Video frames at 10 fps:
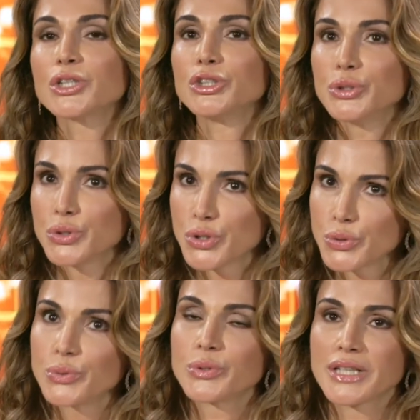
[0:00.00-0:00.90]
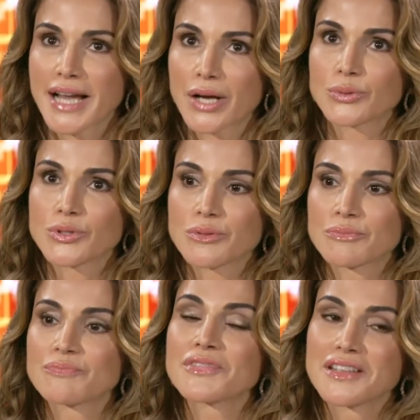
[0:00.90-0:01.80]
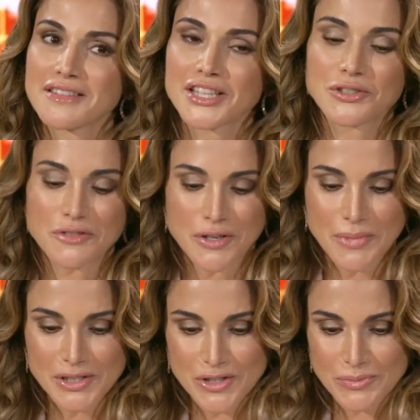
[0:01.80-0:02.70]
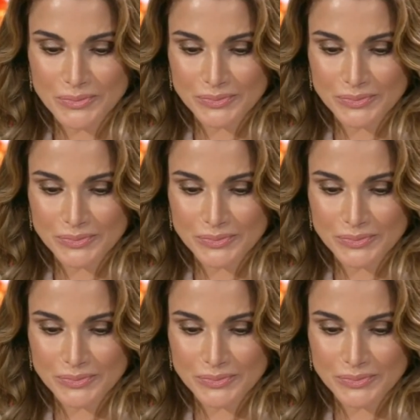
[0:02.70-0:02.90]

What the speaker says: You do count. Thank you very much.